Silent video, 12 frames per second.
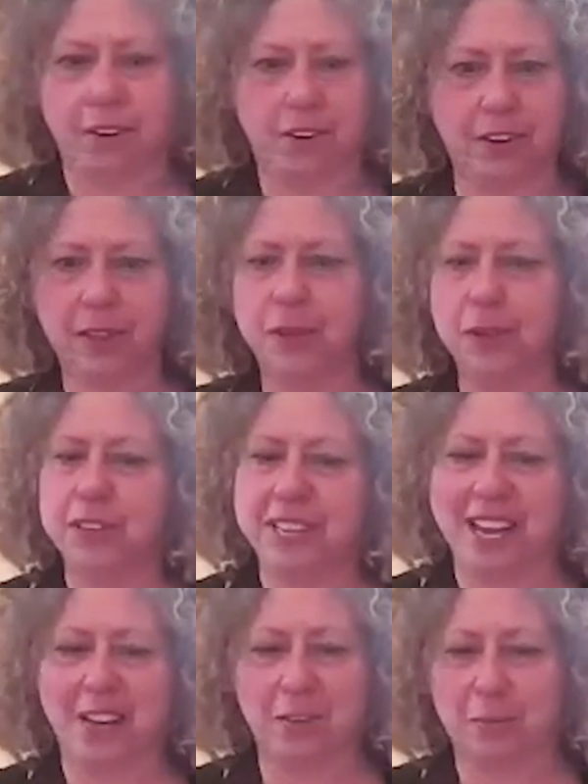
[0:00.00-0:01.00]
or
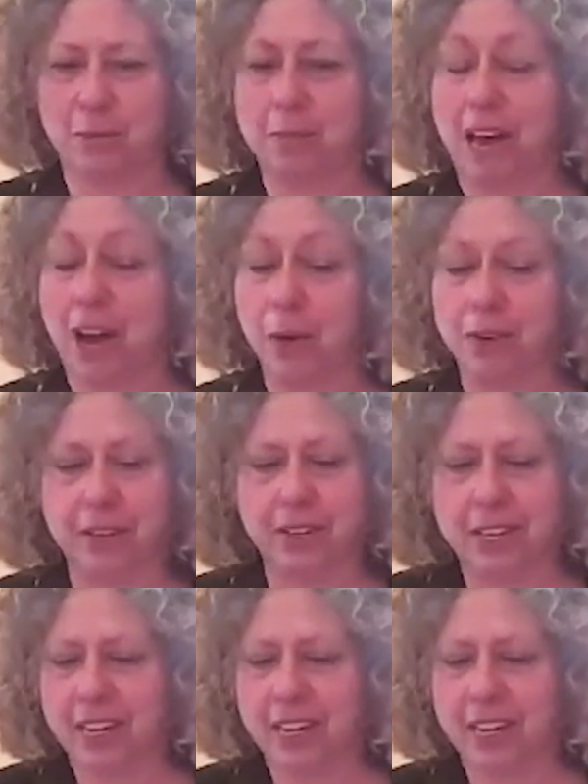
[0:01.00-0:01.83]
enthusiasm about